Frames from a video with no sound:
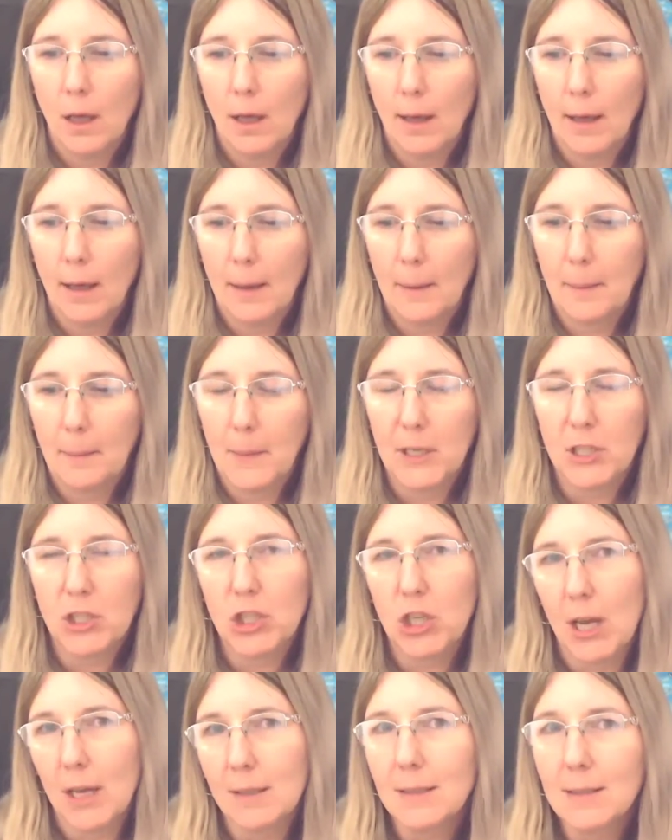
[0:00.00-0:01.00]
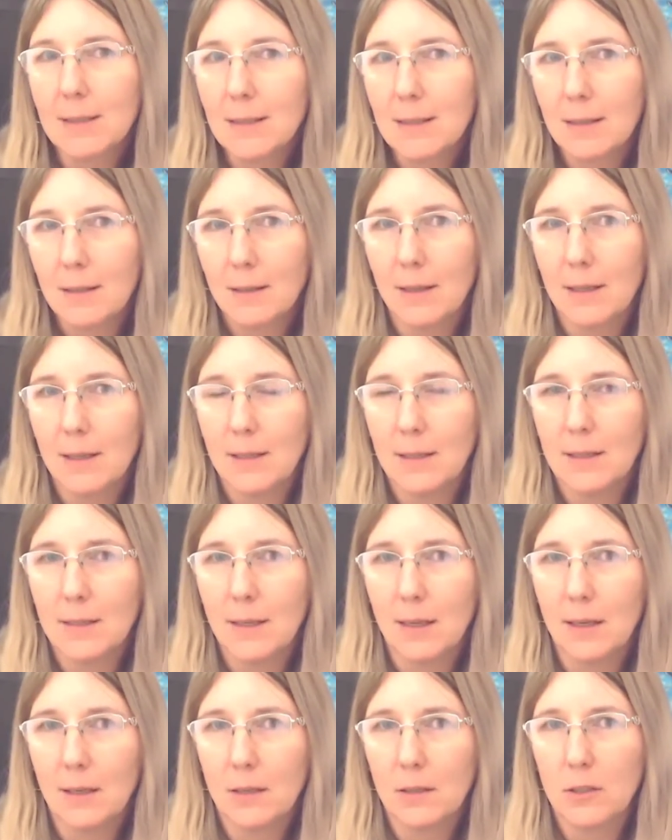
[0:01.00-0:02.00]
adjust these
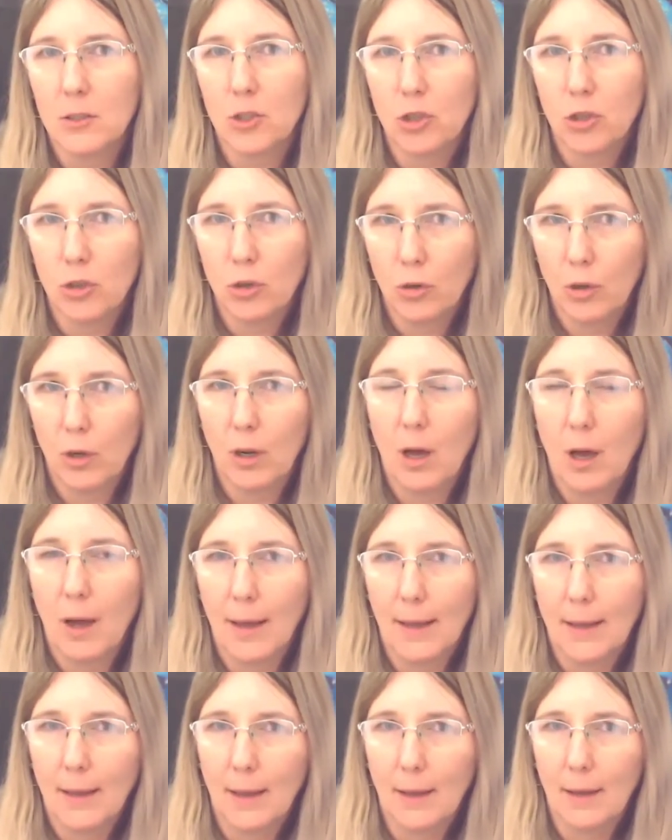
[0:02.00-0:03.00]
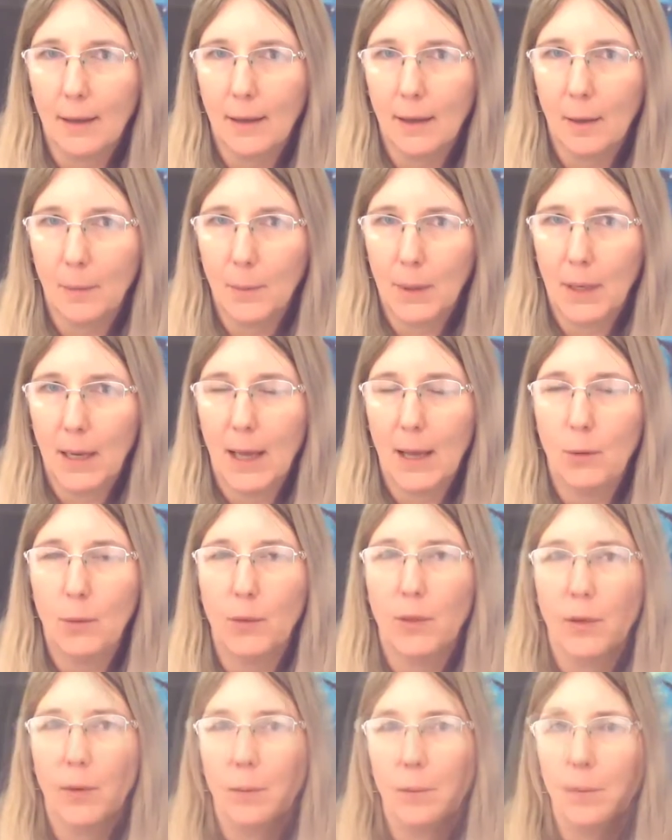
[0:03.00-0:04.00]
things to your liking and play
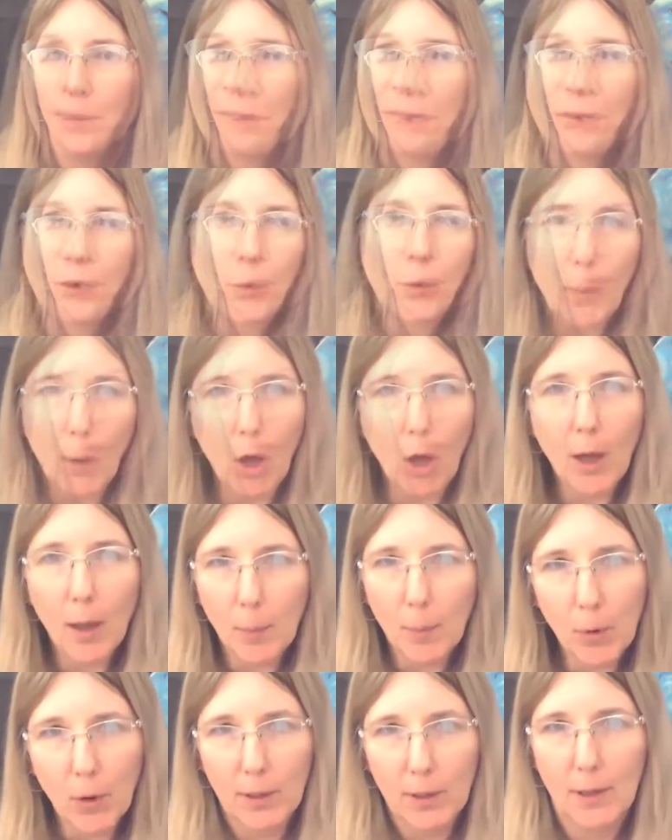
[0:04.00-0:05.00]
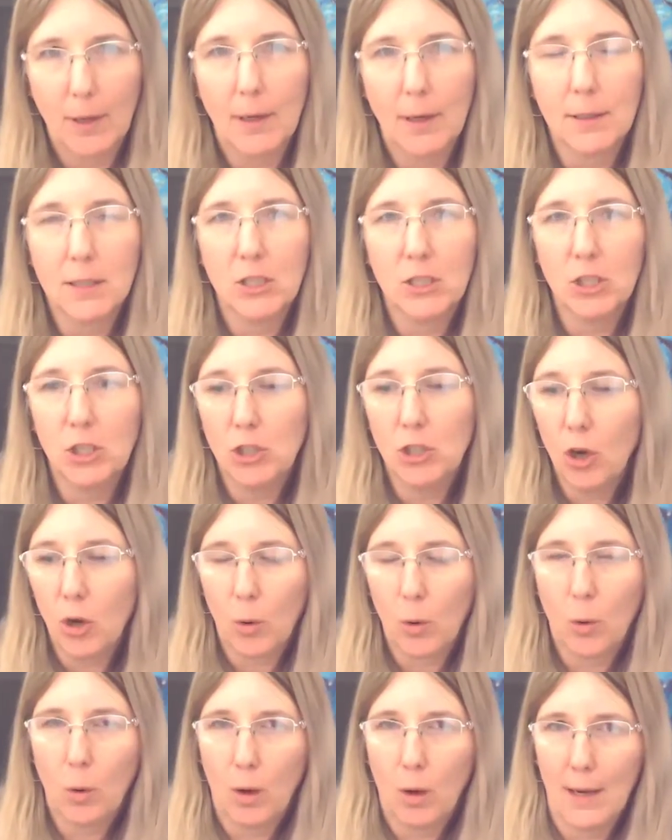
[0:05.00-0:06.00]
with them. If you buy a product and you're
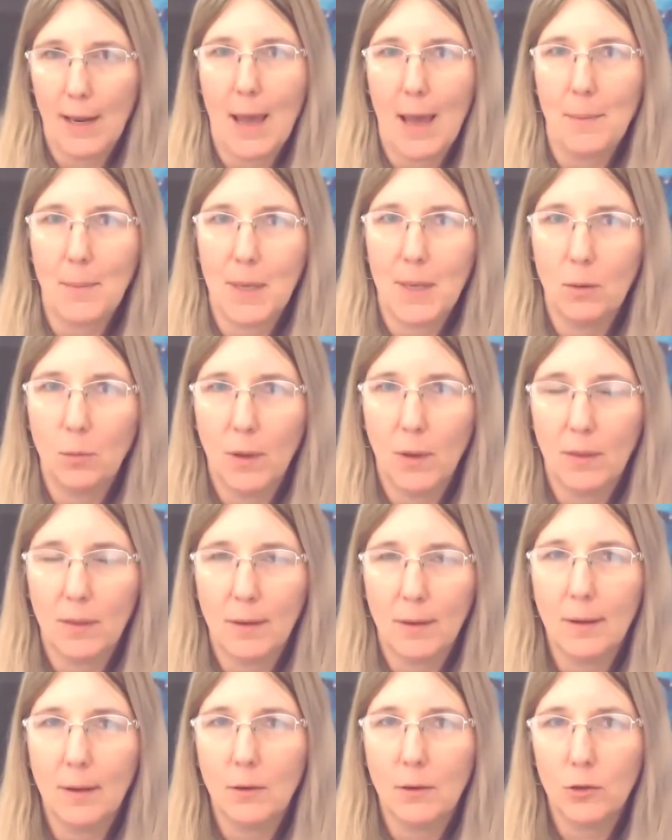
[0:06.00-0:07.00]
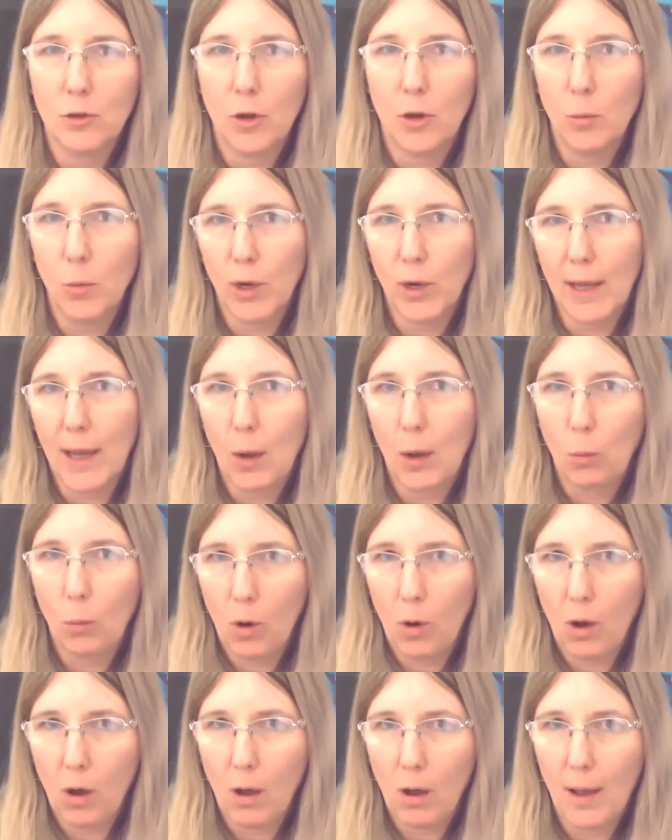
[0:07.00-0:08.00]
not quite happy with it, try and work out
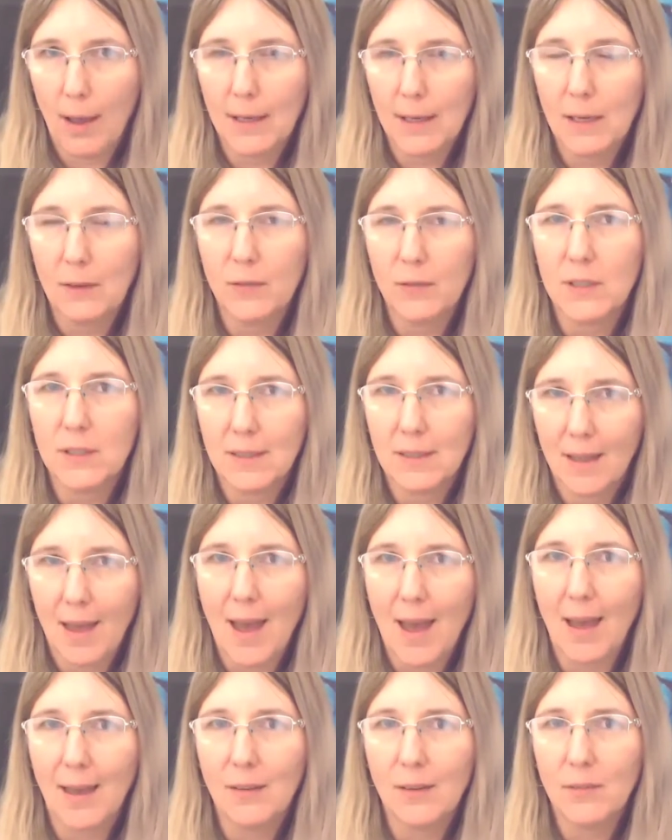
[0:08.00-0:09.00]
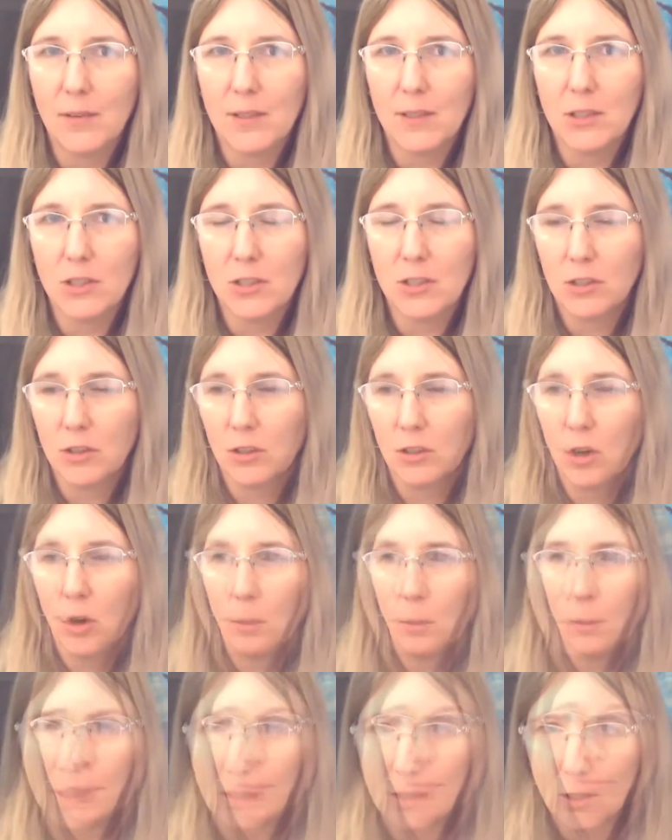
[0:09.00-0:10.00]
why. And if it's just
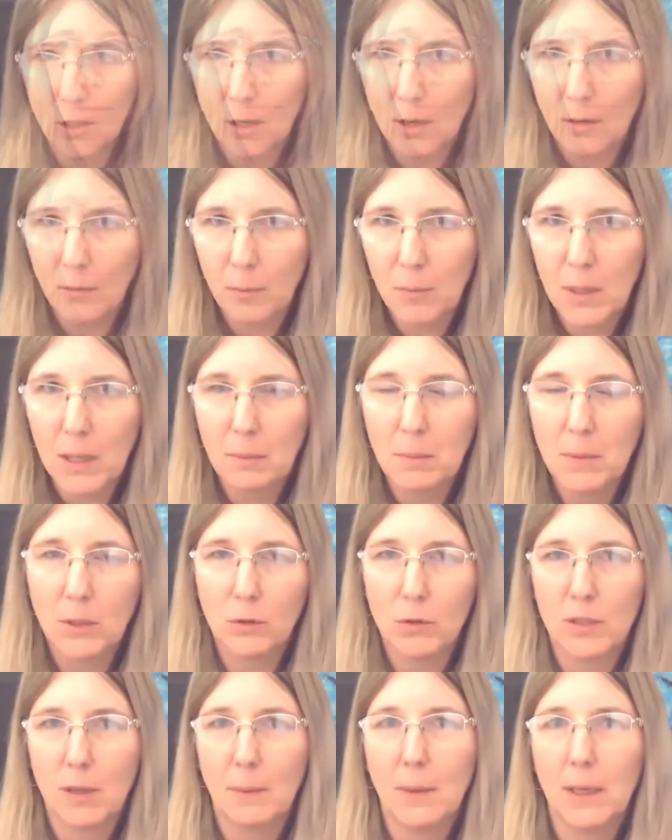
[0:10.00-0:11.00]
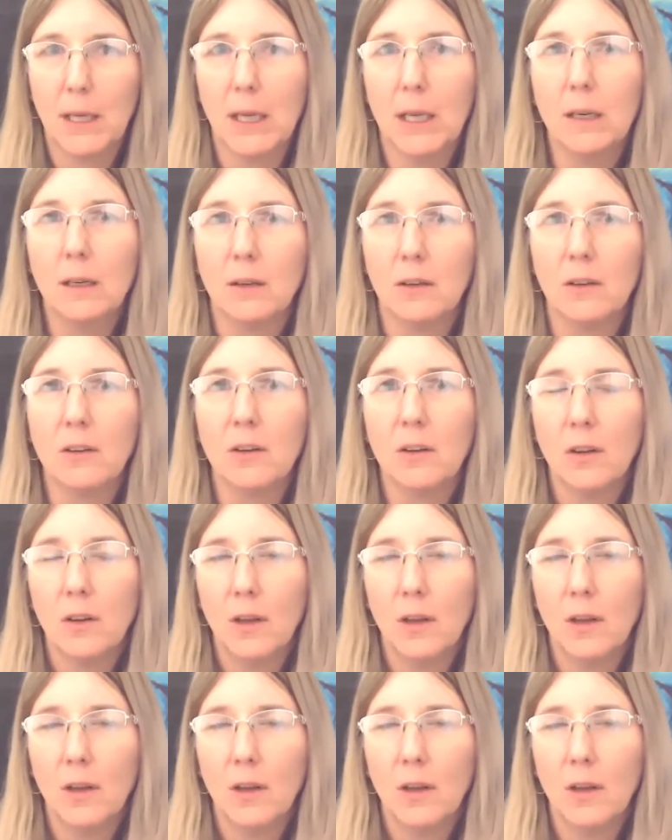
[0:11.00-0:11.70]
there's not enough pigment or something in it,